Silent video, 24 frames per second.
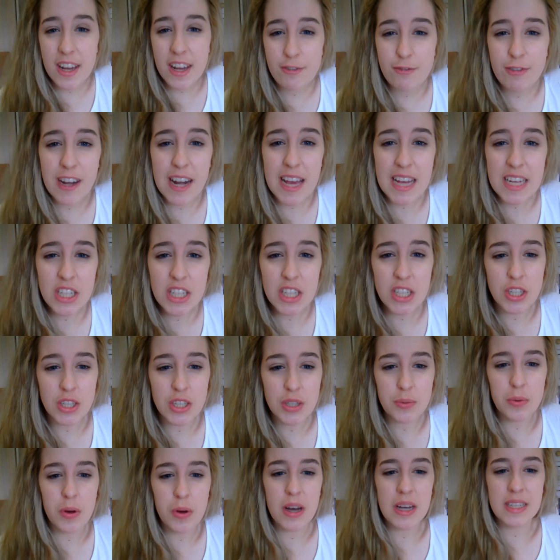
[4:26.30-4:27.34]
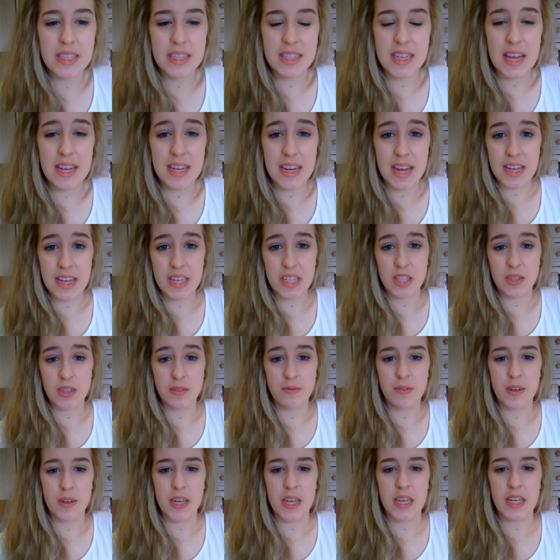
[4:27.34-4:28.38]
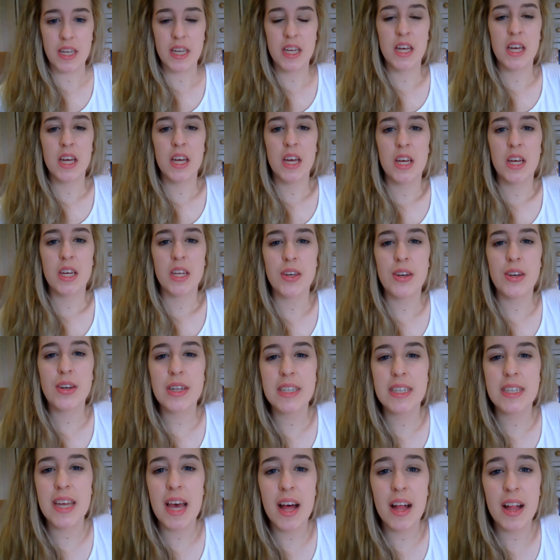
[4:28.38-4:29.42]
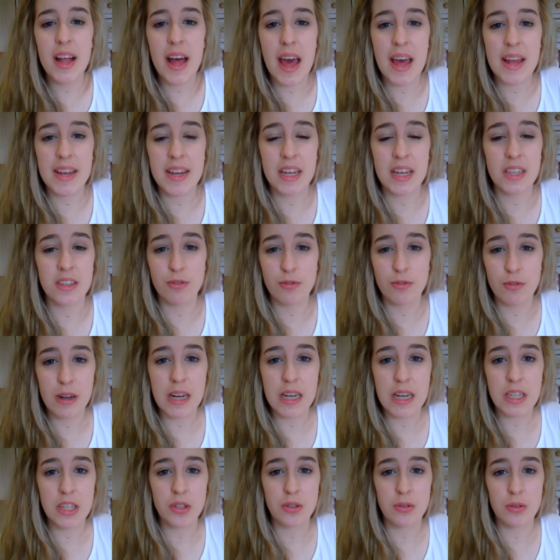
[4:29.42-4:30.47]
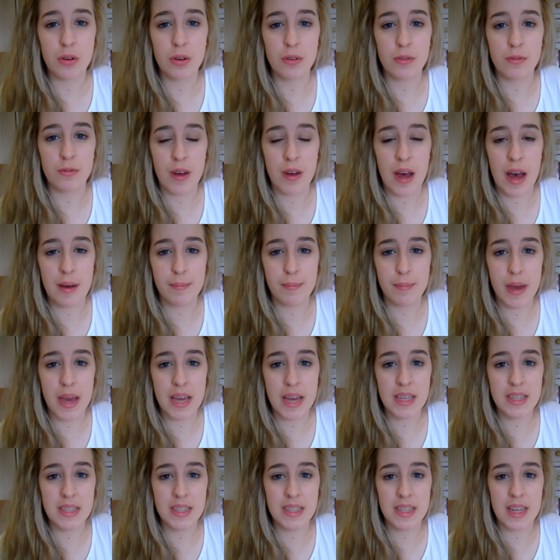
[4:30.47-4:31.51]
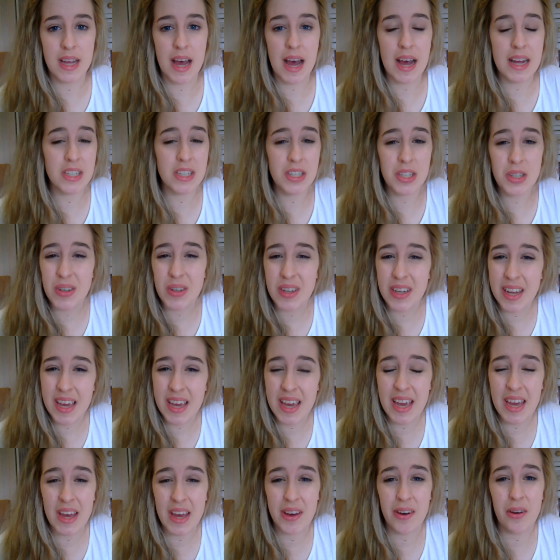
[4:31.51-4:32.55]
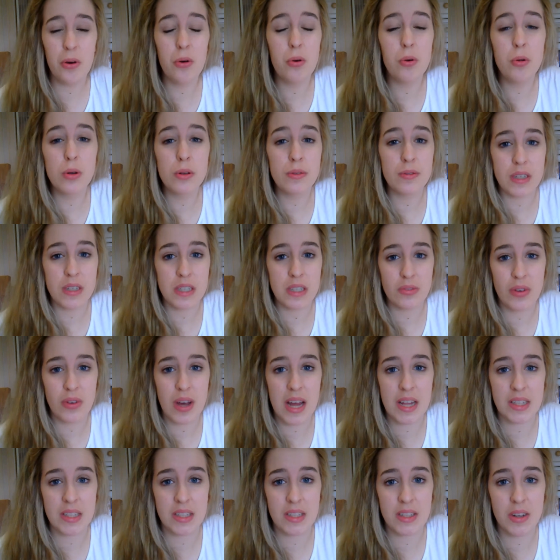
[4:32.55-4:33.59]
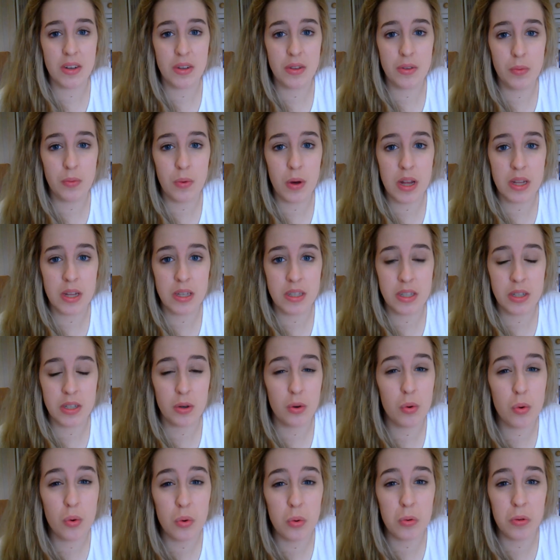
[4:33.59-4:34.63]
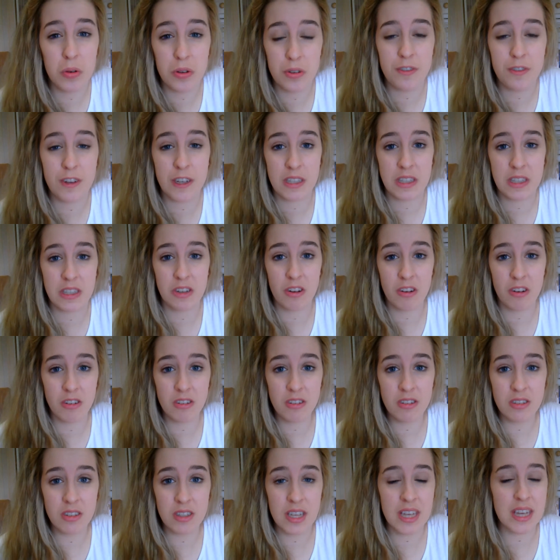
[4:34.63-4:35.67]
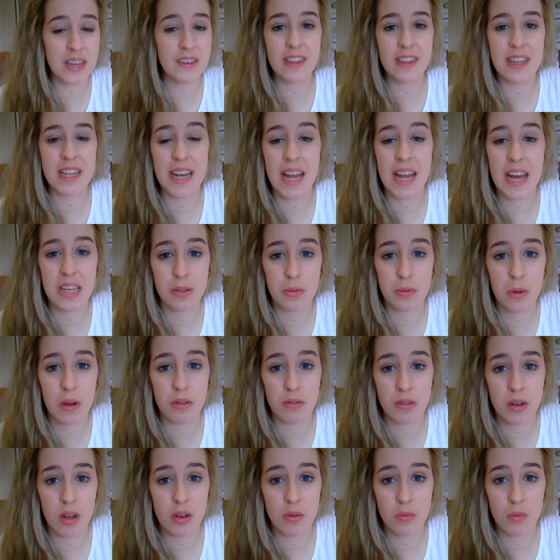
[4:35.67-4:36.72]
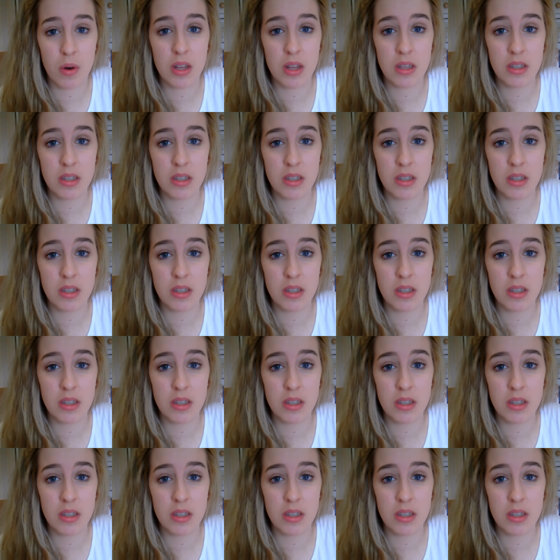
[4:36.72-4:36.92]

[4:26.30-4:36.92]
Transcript: In relation to what I said at HMV, you can tell Ed has a really strong fan base. As you can hear, all of his fans know the words to all of his songs, even the less well-known